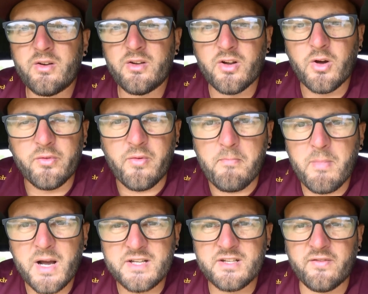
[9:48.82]
you know, with a
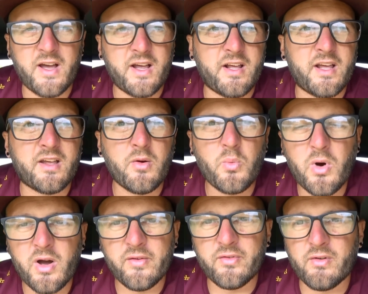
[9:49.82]
massive headache and
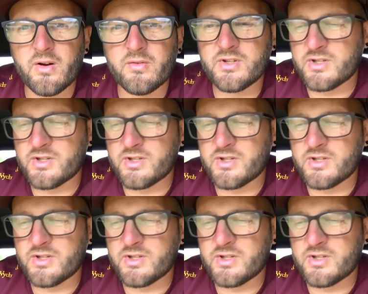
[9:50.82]
whatever else.